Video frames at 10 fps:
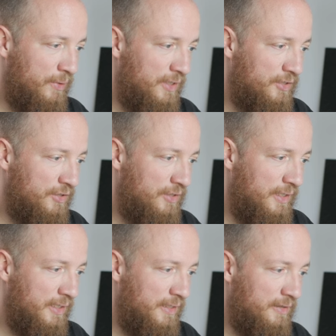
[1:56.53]
which
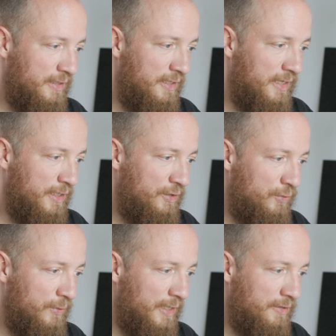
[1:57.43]
is in a
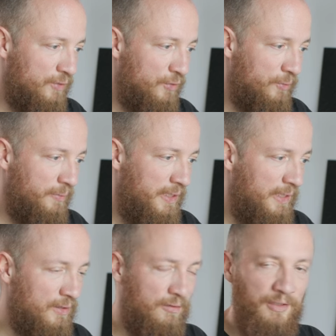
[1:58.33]

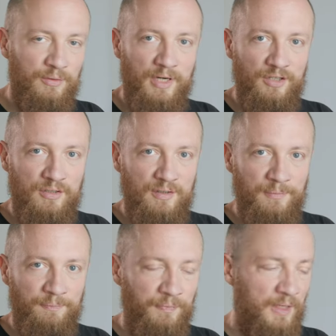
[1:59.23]
2S2P
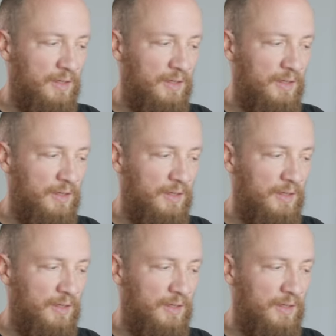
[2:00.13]
configuration.